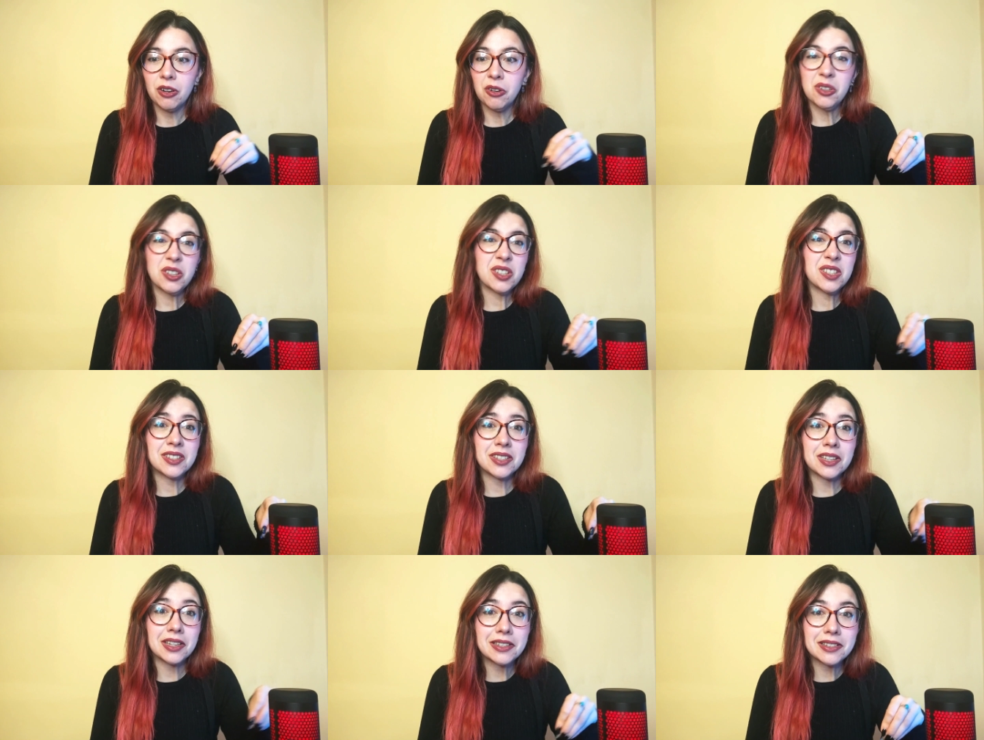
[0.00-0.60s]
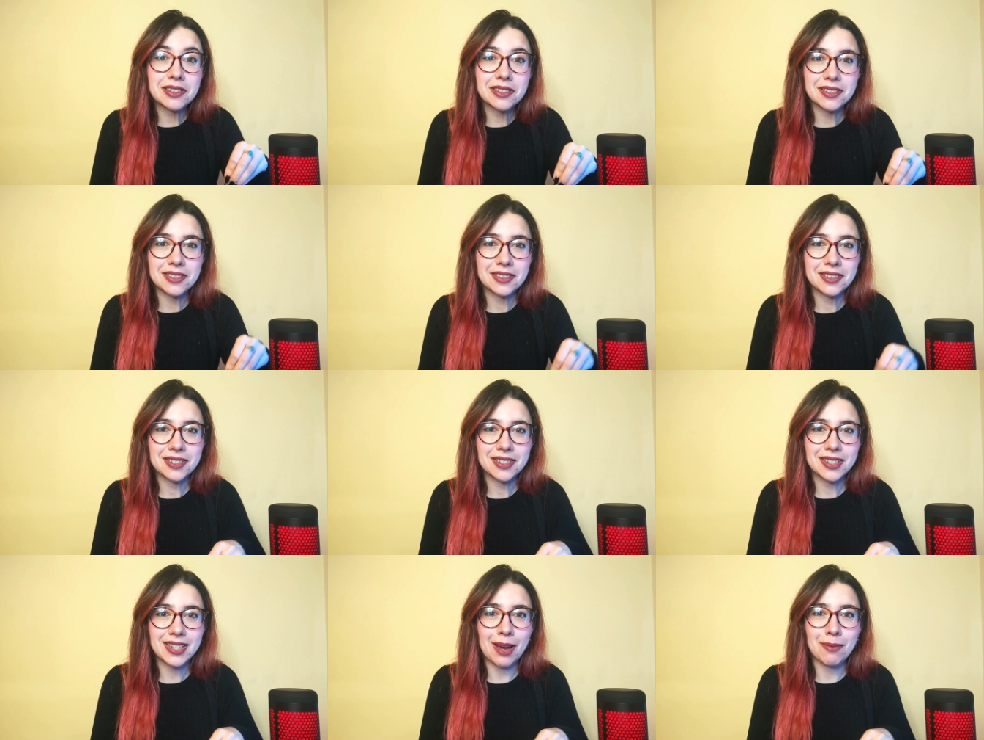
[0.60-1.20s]
or 6
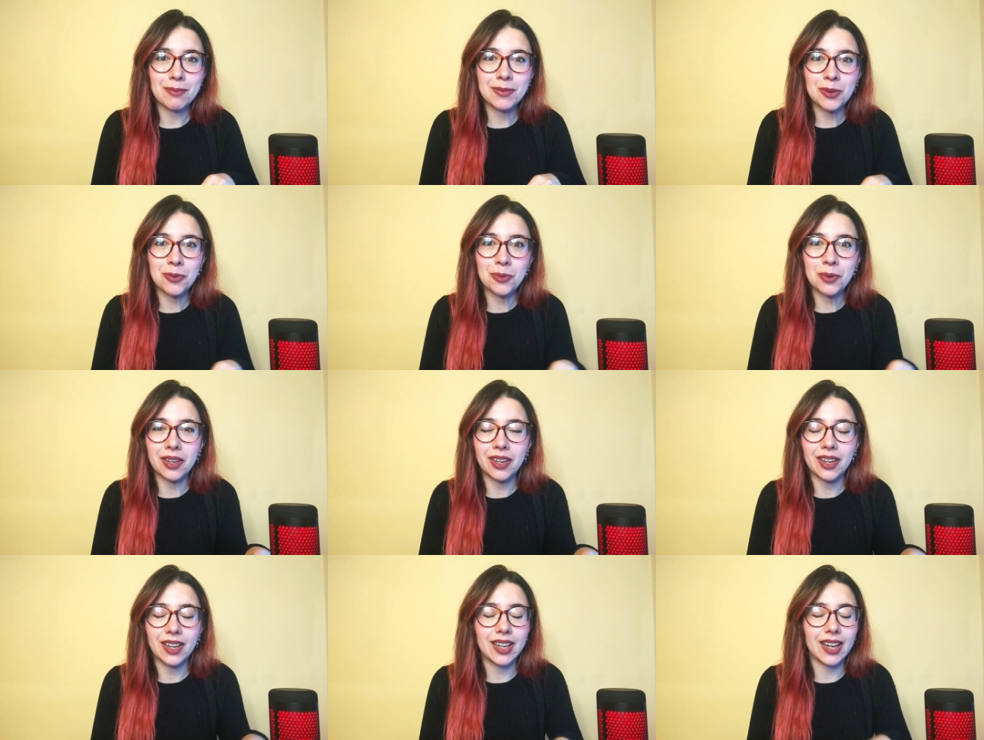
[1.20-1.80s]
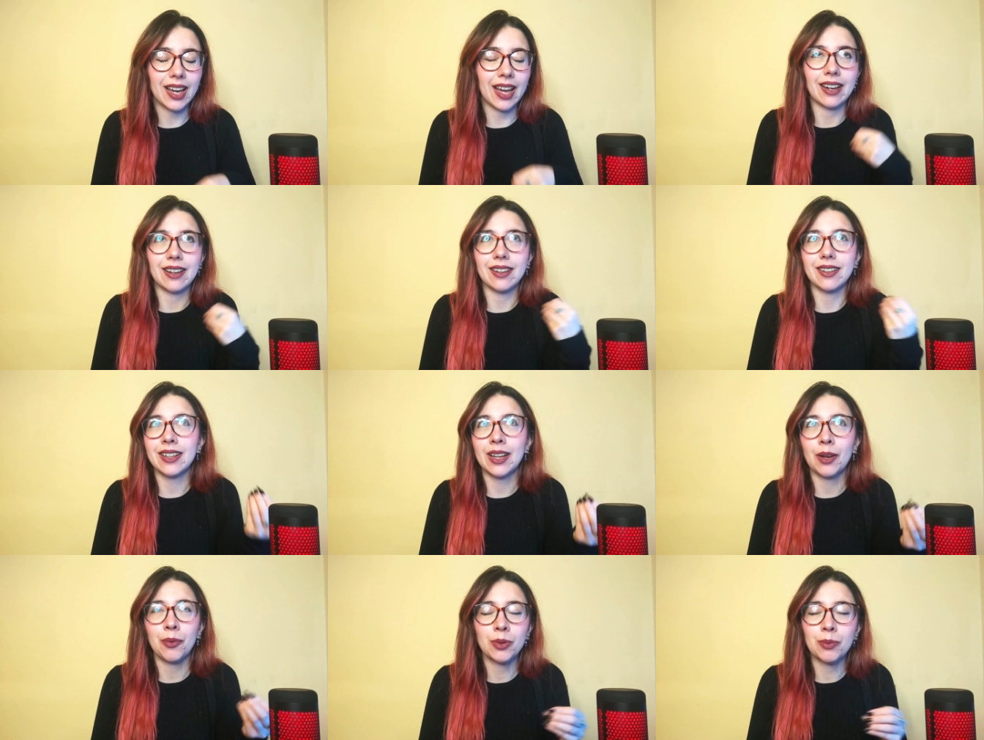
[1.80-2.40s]
times a week, and
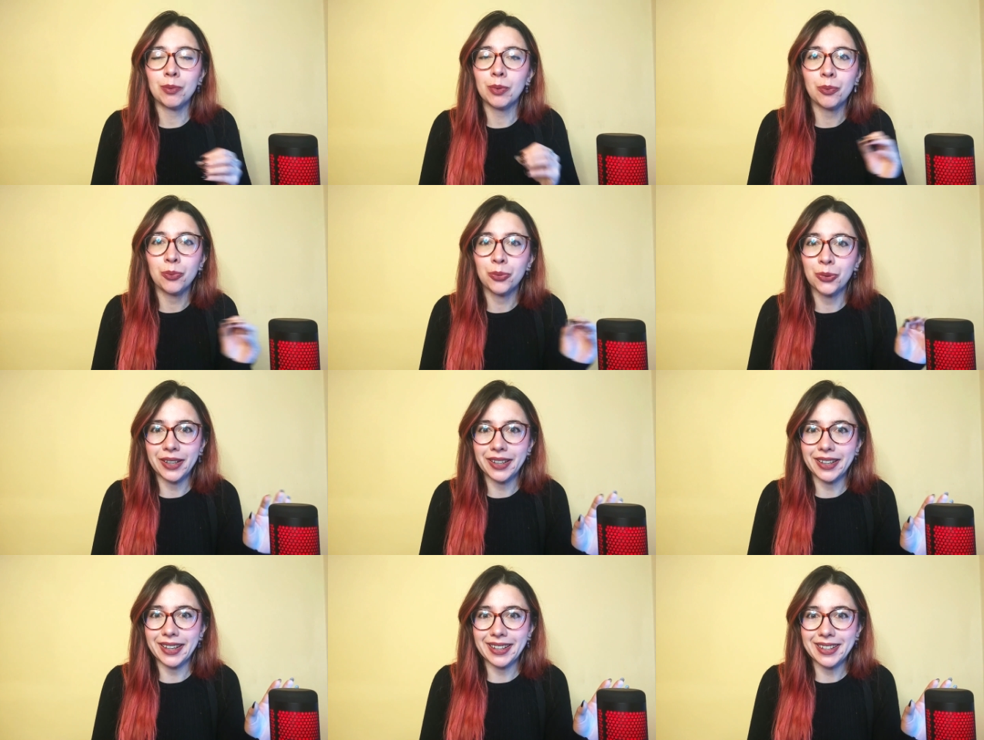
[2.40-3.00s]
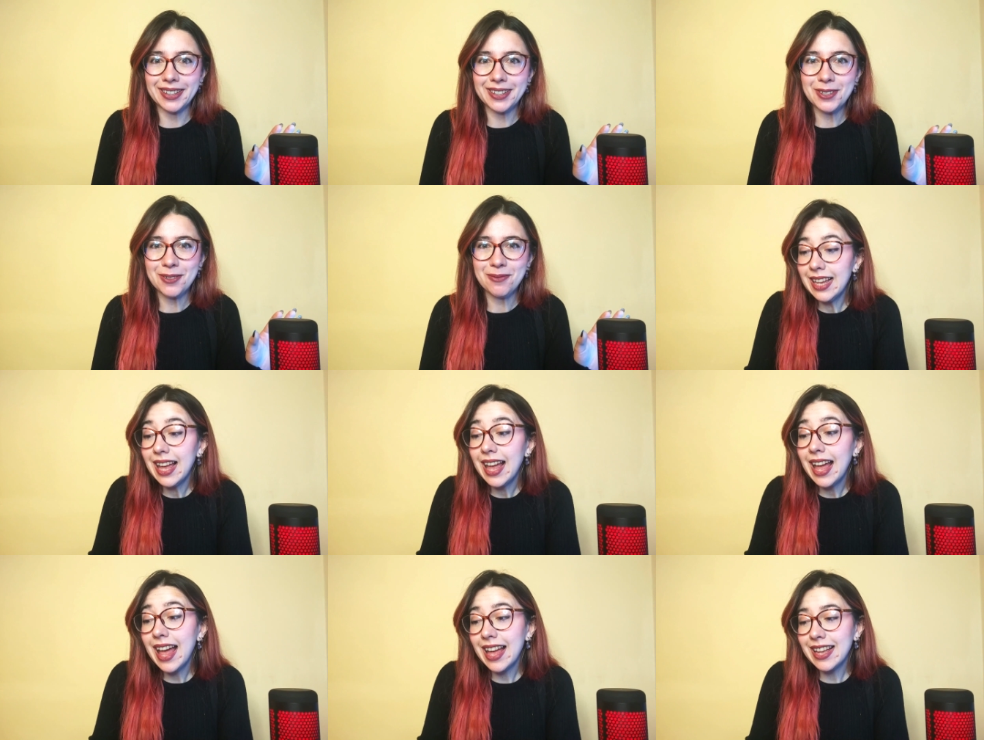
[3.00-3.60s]
that would be brilliant.
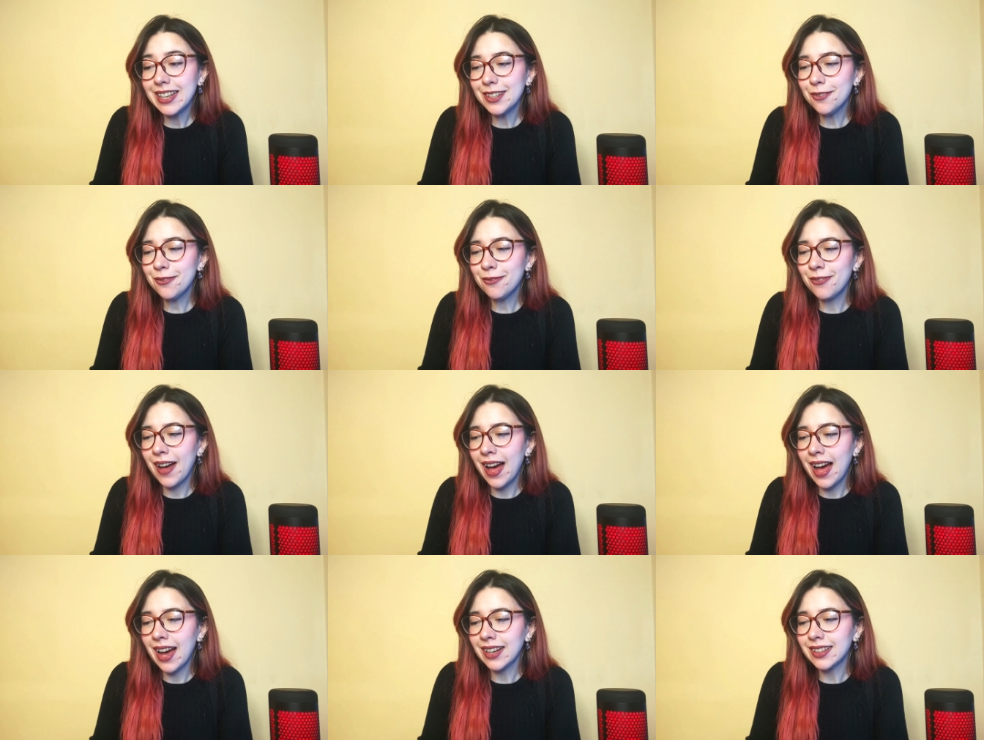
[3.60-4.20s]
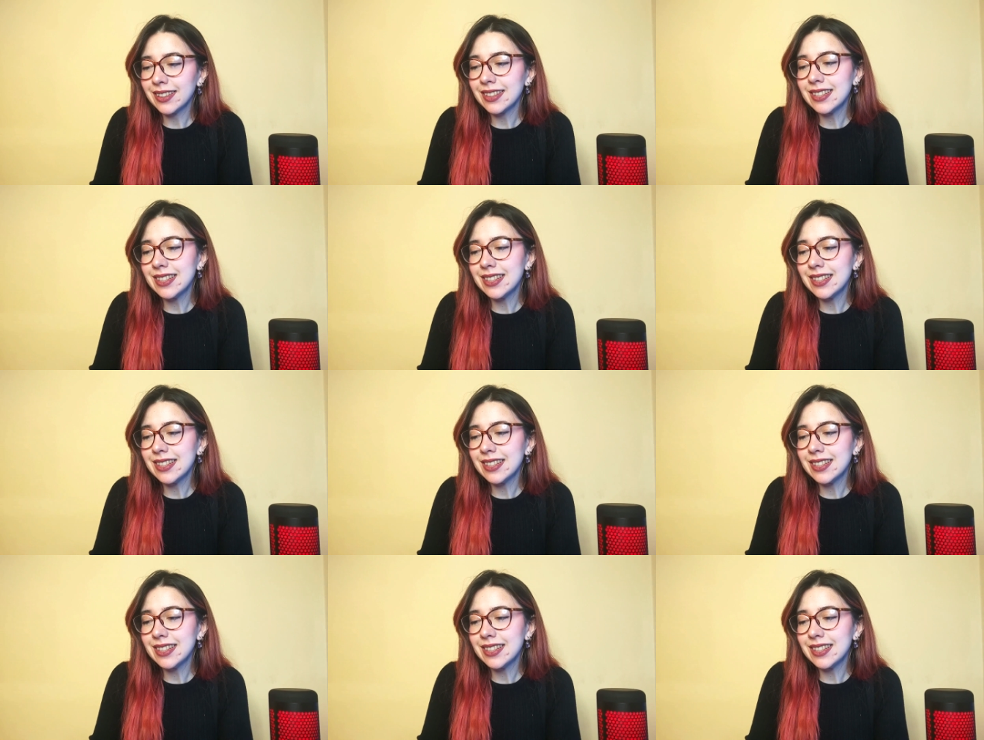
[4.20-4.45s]
And in fact,